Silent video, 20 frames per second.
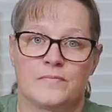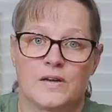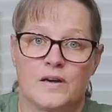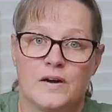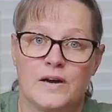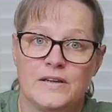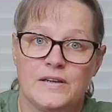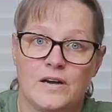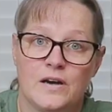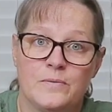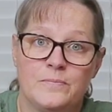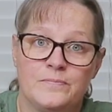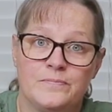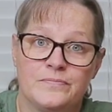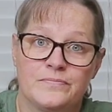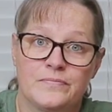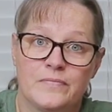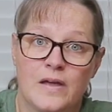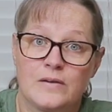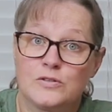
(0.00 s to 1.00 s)
All right, y'all.
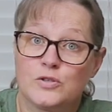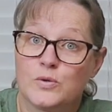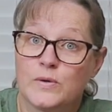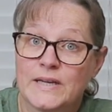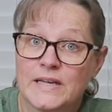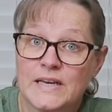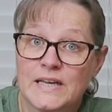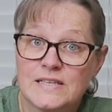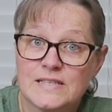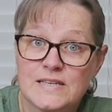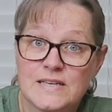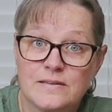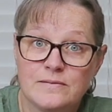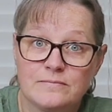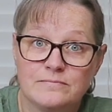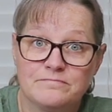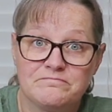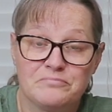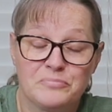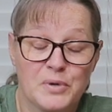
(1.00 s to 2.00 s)
That was quick and easy.
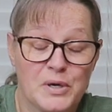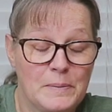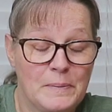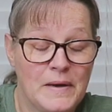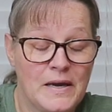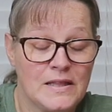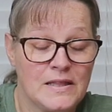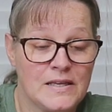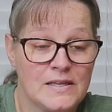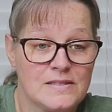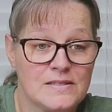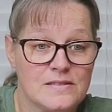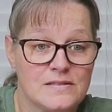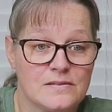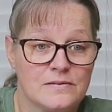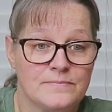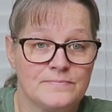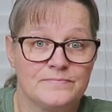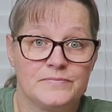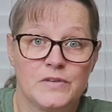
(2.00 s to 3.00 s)
Pretty painless.
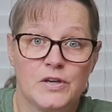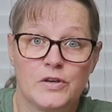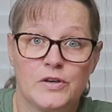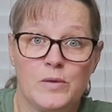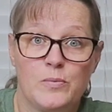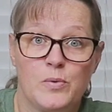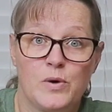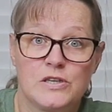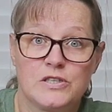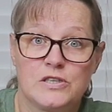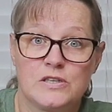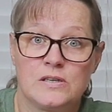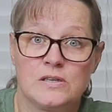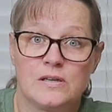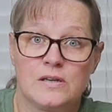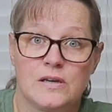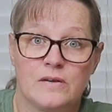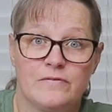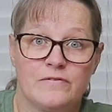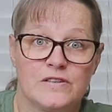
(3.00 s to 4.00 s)
Y'all keep watching.
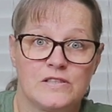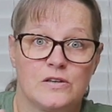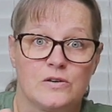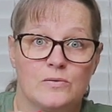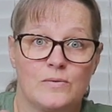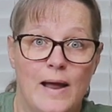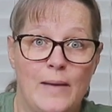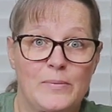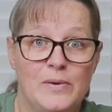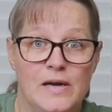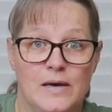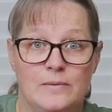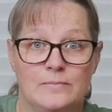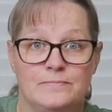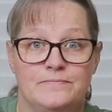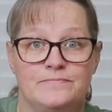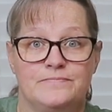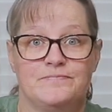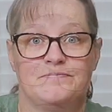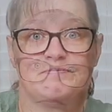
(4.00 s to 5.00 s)
I'm fixing to wrap it up.
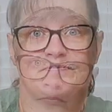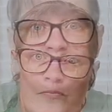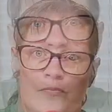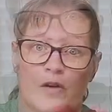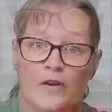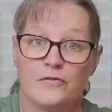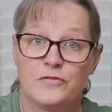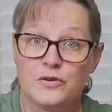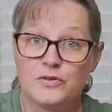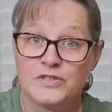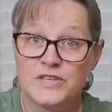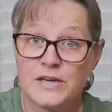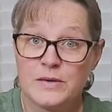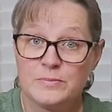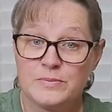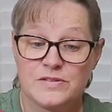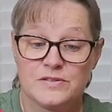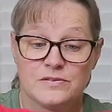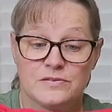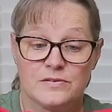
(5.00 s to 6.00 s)
A few
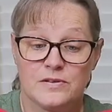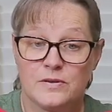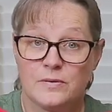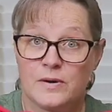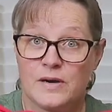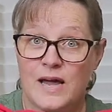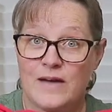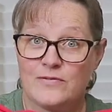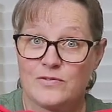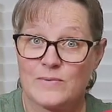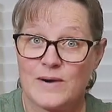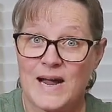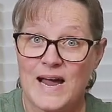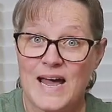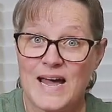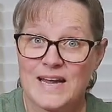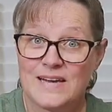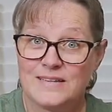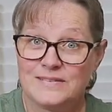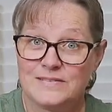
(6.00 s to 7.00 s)
tips. You want to have a
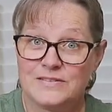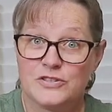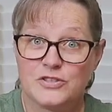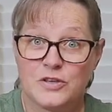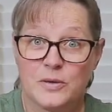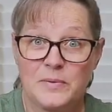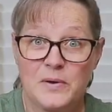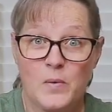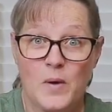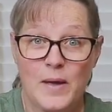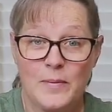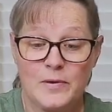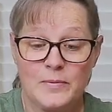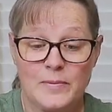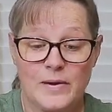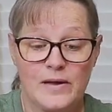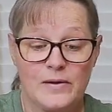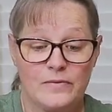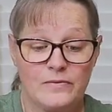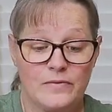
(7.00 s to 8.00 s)
rag. You saw me wiping
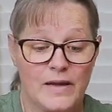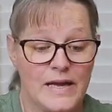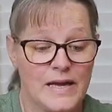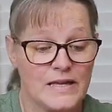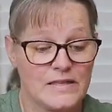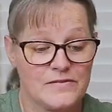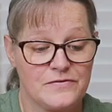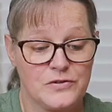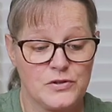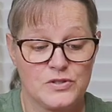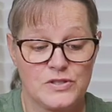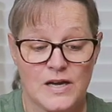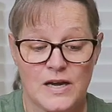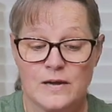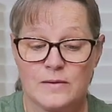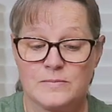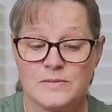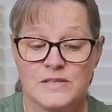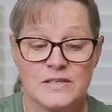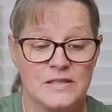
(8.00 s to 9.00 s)
my hands a few
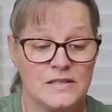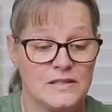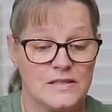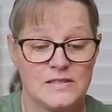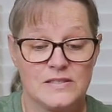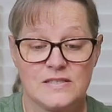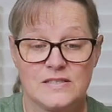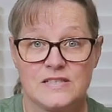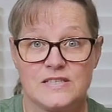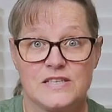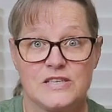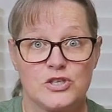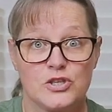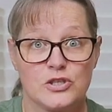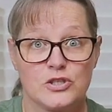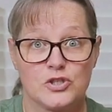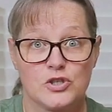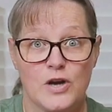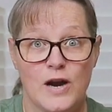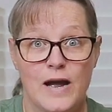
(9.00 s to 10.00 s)
times. This is a
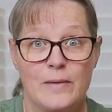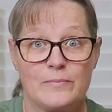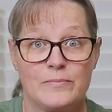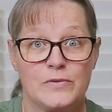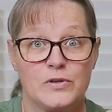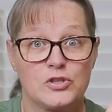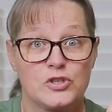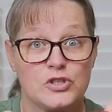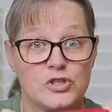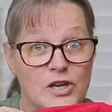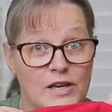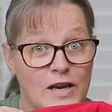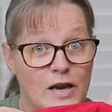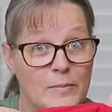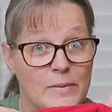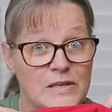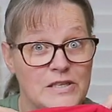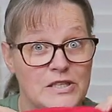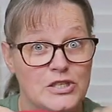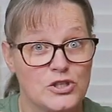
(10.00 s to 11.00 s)
t-shirt scrap. You should check
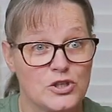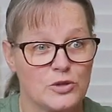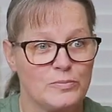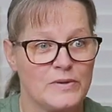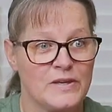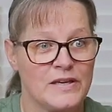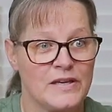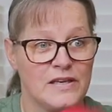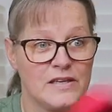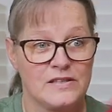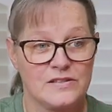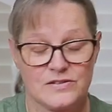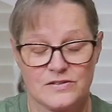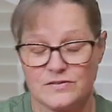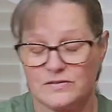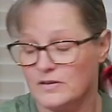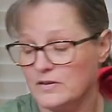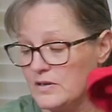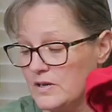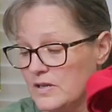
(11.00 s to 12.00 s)
out my t-shirt
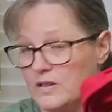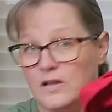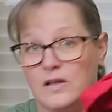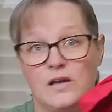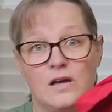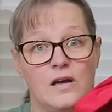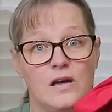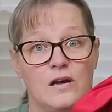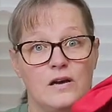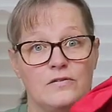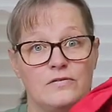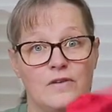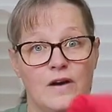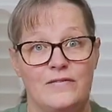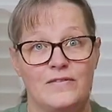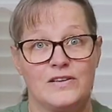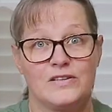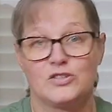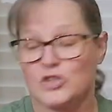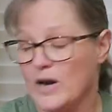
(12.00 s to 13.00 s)
blankets. I love
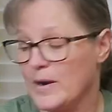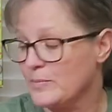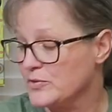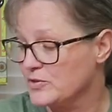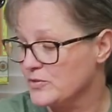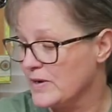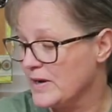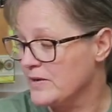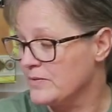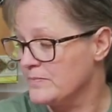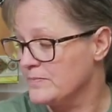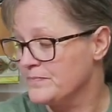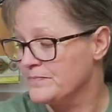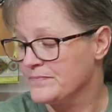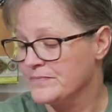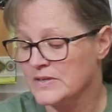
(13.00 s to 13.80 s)
having scraps around.